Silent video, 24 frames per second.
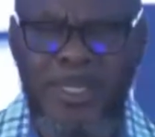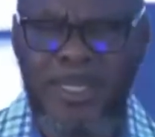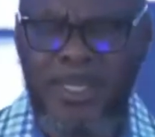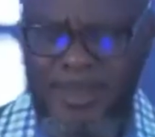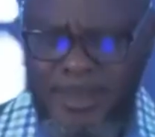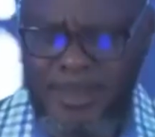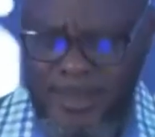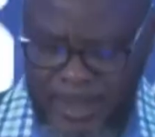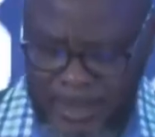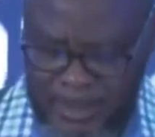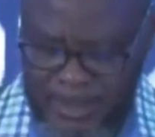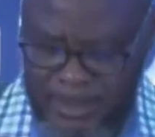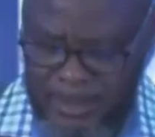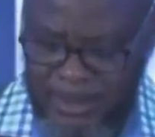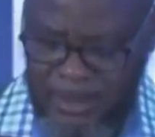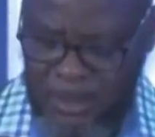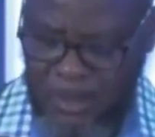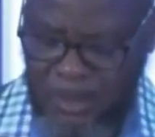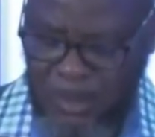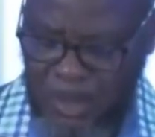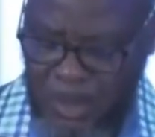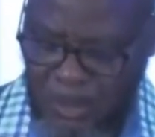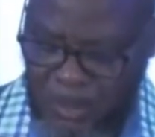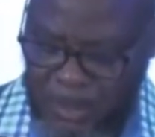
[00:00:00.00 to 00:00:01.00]
that
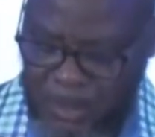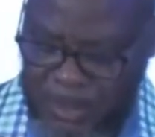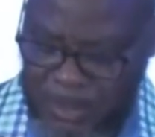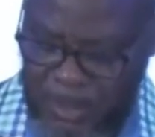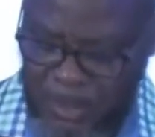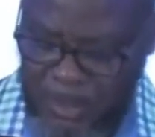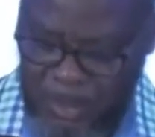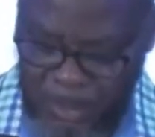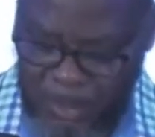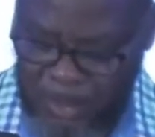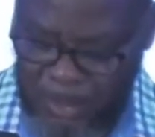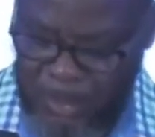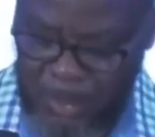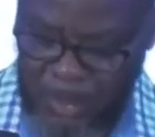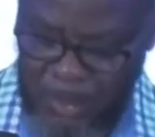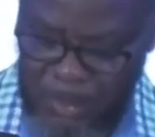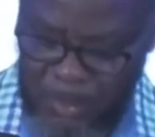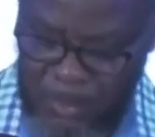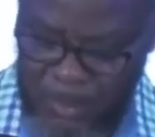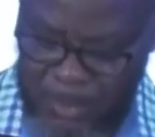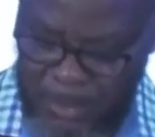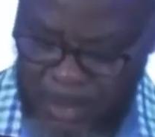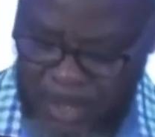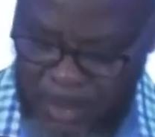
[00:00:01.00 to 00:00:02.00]
somebody will say, oh,
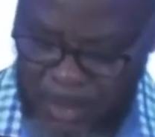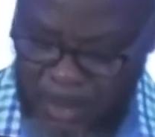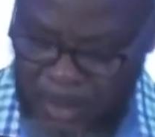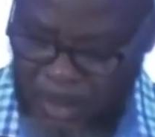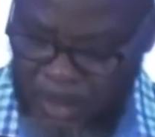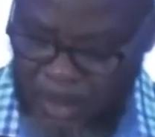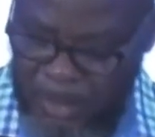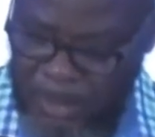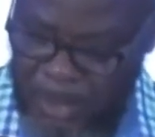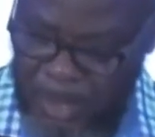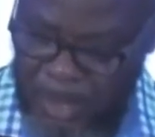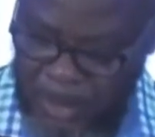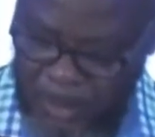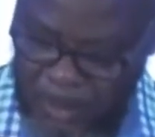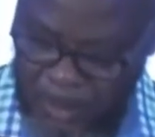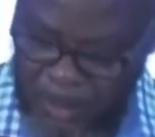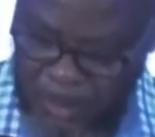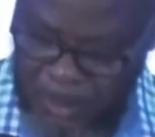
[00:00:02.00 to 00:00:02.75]
we thank God and we